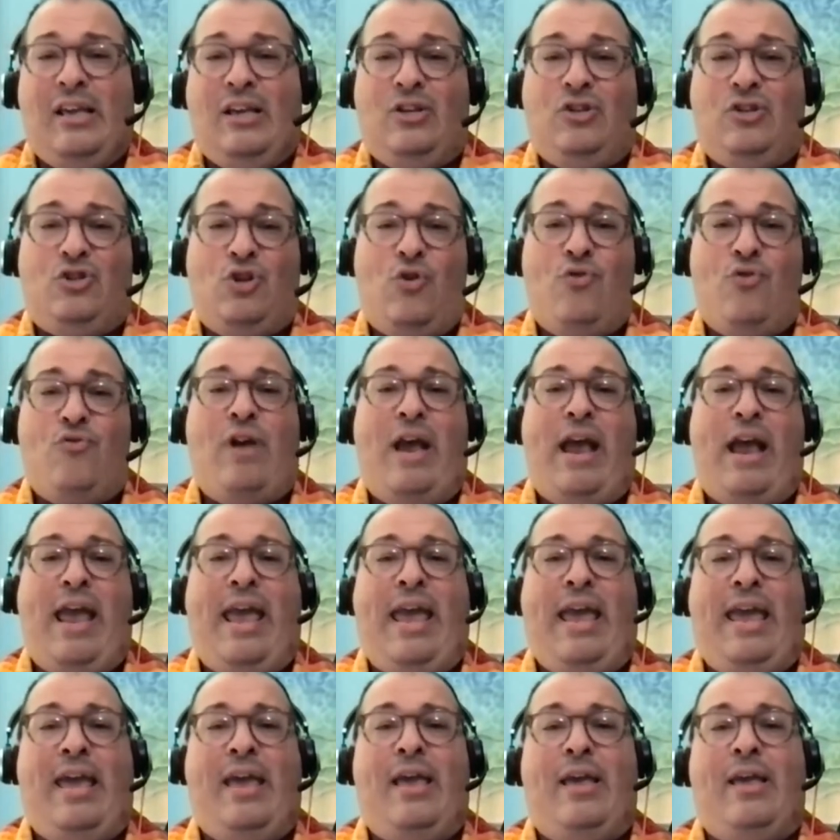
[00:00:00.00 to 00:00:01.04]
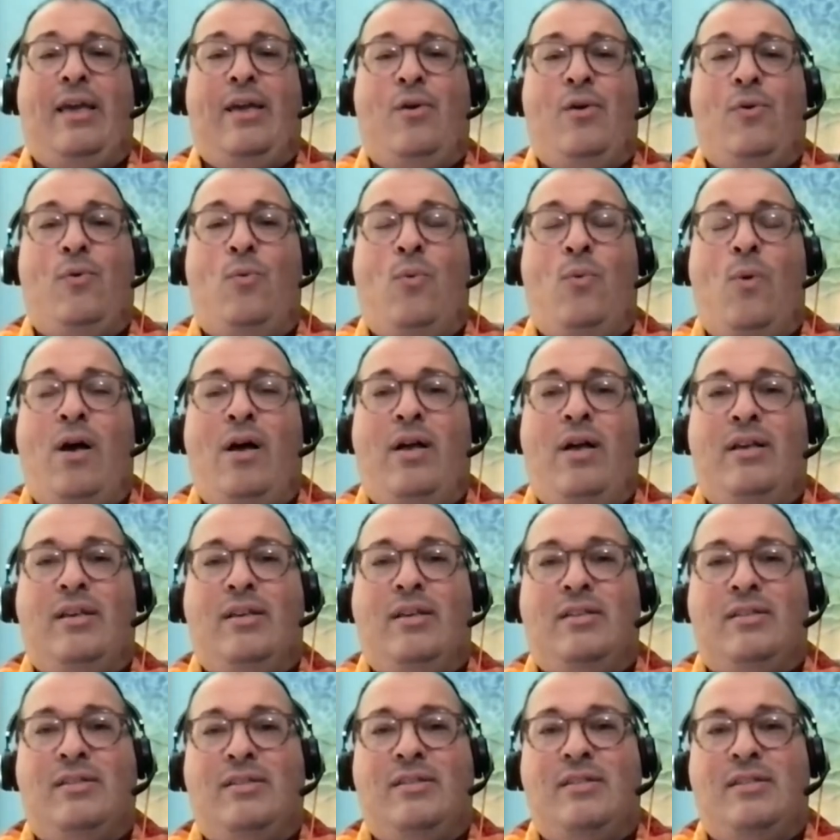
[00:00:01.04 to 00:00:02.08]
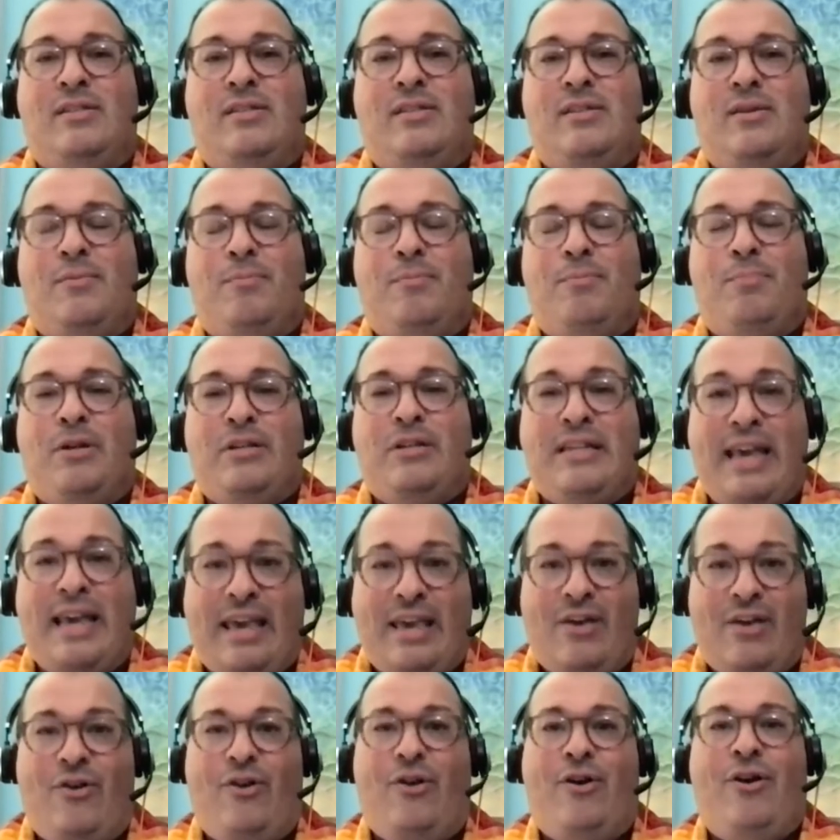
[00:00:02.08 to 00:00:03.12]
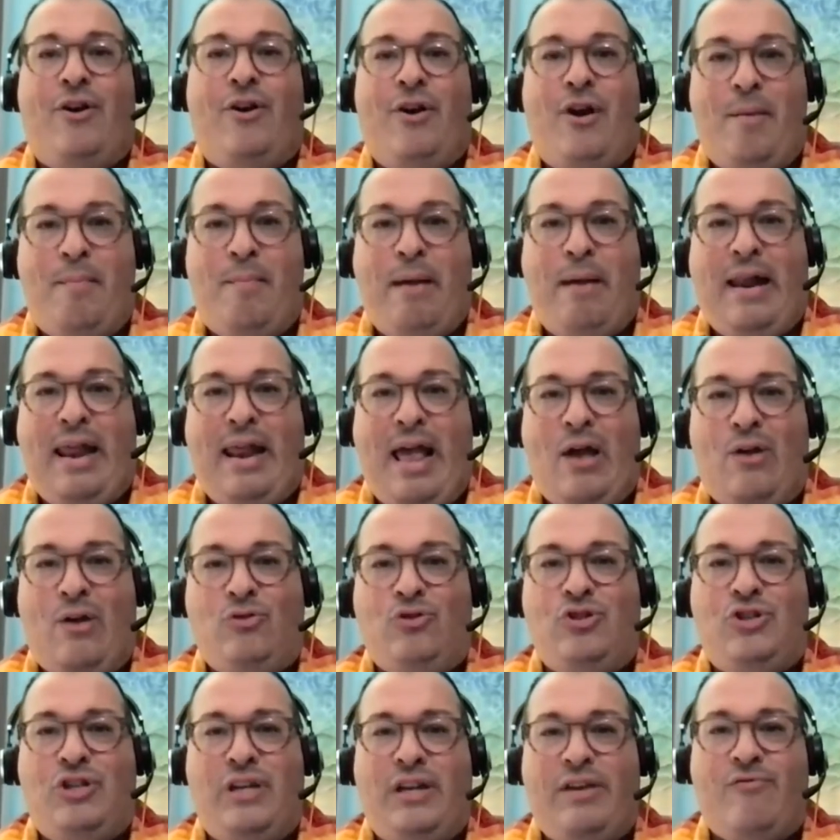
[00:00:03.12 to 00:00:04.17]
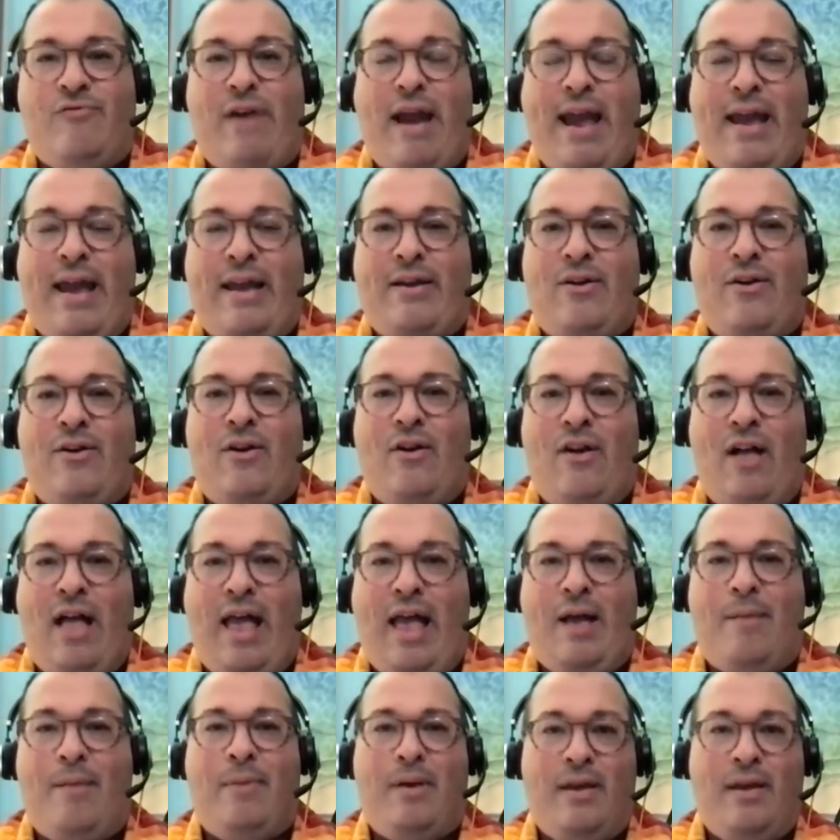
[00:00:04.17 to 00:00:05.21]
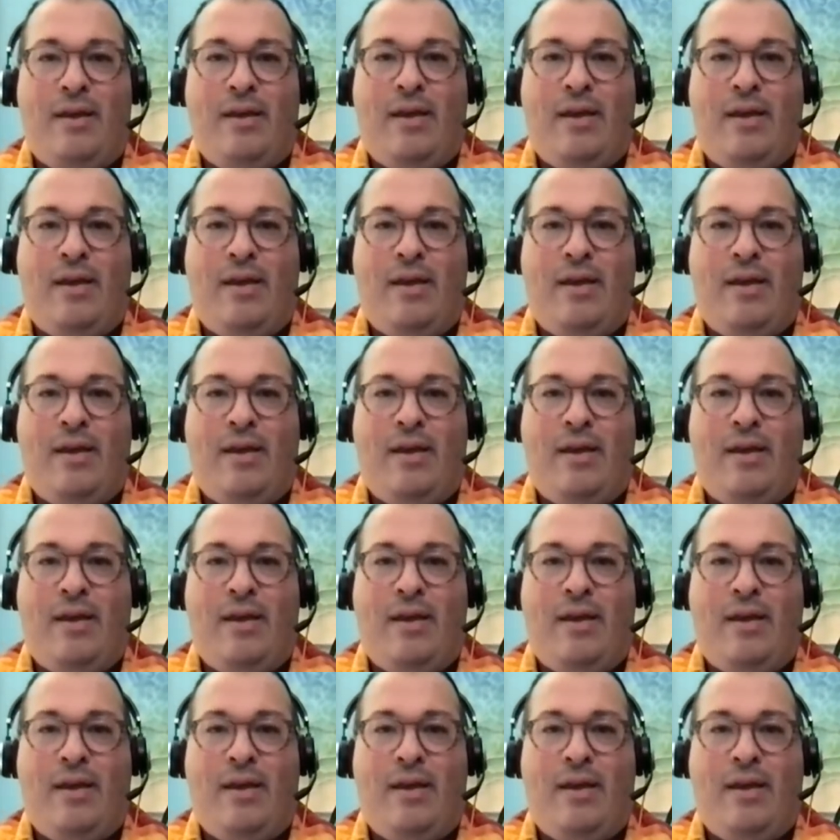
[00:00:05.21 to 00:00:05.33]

Jo Rae was particular about how she ran her lab.